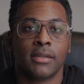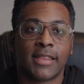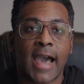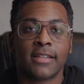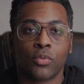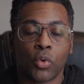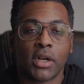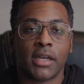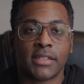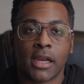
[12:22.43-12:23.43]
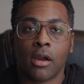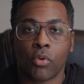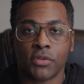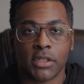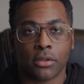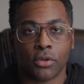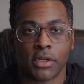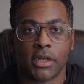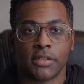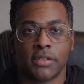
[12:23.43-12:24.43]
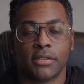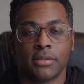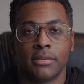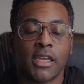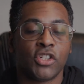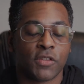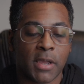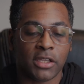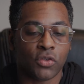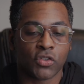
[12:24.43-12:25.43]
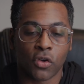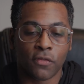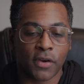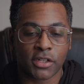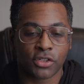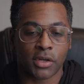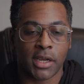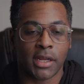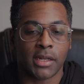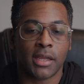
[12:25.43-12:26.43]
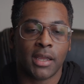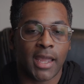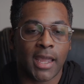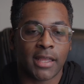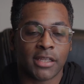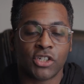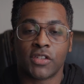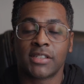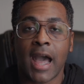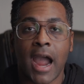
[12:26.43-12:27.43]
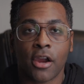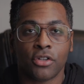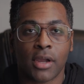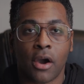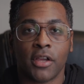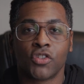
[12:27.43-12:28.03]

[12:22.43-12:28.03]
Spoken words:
That's what a terrible dealer does. They just make you so frustrated and they just tire you out.